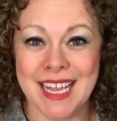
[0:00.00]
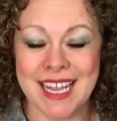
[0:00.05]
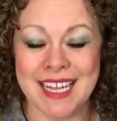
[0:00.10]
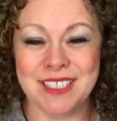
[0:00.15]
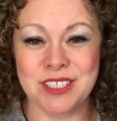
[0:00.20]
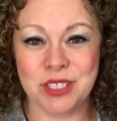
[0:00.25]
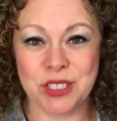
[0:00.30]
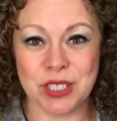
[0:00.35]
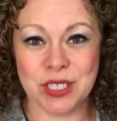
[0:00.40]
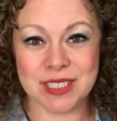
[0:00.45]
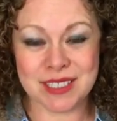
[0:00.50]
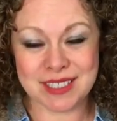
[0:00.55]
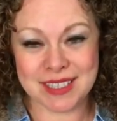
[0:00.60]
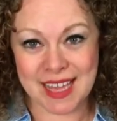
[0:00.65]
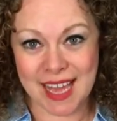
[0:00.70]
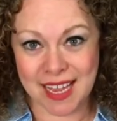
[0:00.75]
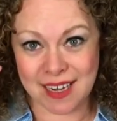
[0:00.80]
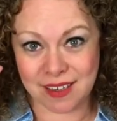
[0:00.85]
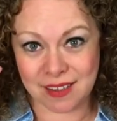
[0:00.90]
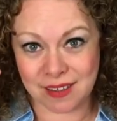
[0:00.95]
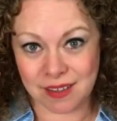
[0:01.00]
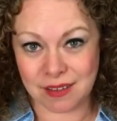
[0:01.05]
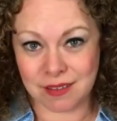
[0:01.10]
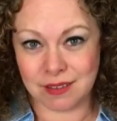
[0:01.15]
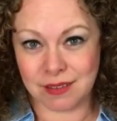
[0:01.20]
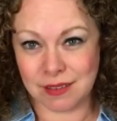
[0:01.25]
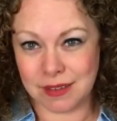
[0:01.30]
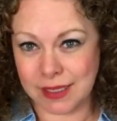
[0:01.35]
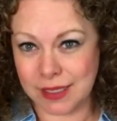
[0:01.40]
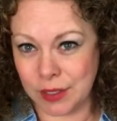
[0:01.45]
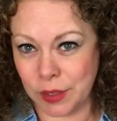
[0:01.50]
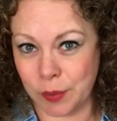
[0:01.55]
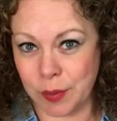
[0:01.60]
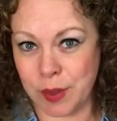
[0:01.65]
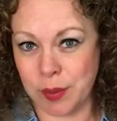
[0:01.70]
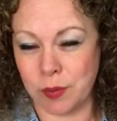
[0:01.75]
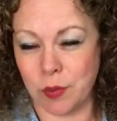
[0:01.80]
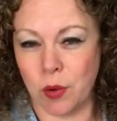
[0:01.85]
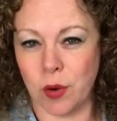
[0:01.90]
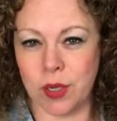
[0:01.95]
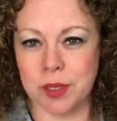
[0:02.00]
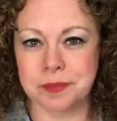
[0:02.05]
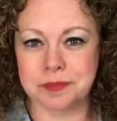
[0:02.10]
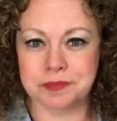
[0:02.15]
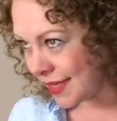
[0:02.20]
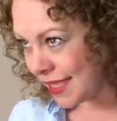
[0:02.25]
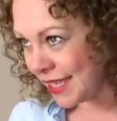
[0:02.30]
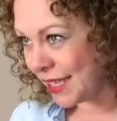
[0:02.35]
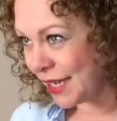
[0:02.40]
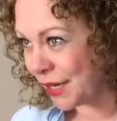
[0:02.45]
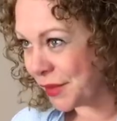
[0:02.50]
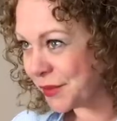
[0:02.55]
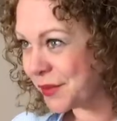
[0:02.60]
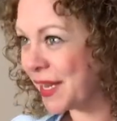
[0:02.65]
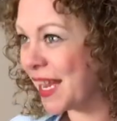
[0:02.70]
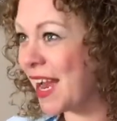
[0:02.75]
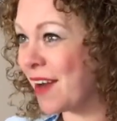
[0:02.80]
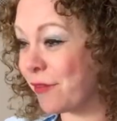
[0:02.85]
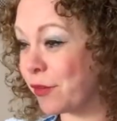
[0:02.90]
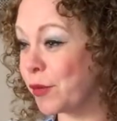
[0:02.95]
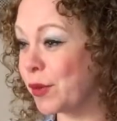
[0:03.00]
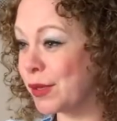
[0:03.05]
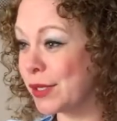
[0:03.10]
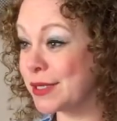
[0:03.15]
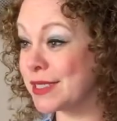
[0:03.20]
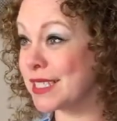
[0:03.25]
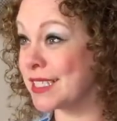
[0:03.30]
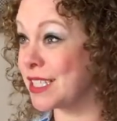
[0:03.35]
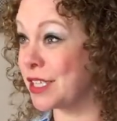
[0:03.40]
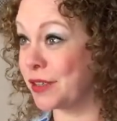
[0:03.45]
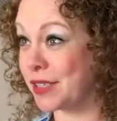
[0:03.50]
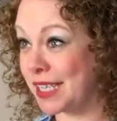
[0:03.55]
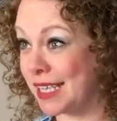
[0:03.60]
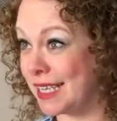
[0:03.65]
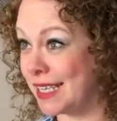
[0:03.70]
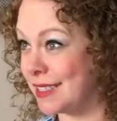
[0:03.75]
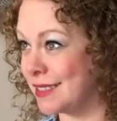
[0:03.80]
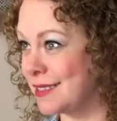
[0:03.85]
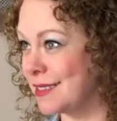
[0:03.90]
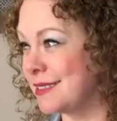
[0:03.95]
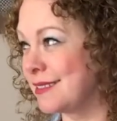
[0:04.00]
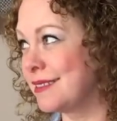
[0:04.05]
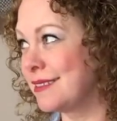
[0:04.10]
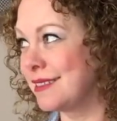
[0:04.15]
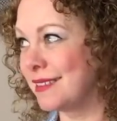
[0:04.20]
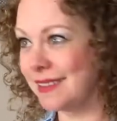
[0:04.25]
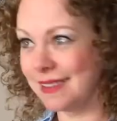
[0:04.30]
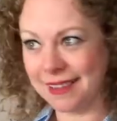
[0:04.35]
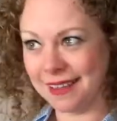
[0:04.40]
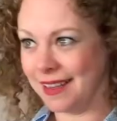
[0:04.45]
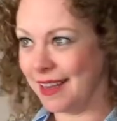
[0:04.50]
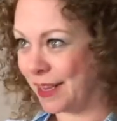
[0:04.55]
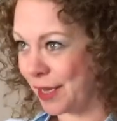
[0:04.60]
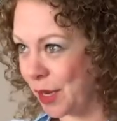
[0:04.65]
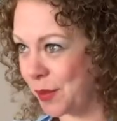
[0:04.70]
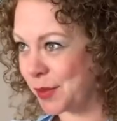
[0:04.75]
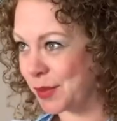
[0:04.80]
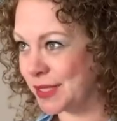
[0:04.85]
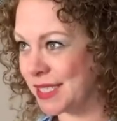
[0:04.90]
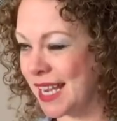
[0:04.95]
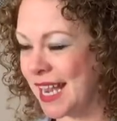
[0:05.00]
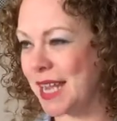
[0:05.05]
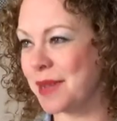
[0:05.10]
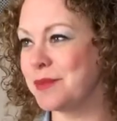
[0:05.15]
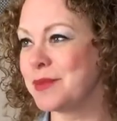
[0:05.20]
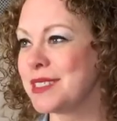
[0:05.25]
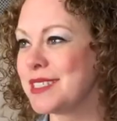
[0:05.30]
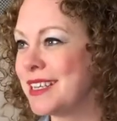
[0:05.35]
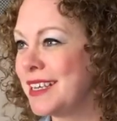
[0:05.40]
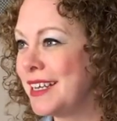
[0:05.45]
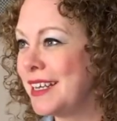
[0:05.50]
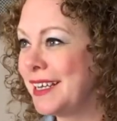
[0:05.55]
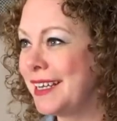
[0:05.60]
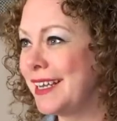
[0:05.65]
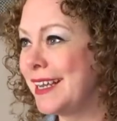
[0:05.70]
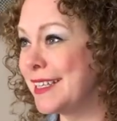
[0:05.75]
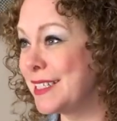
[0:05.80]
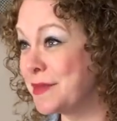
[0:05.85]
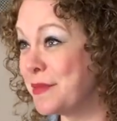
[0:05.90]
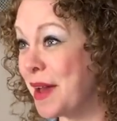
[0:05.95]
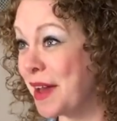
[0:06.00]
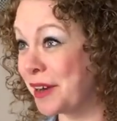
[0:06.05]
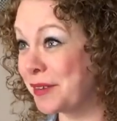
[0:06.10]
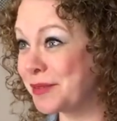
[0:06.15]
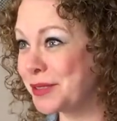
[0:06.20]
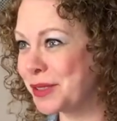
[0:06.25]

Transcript: It's just that little bit more. You know, everyone loses their keys a couple times. It's a matter of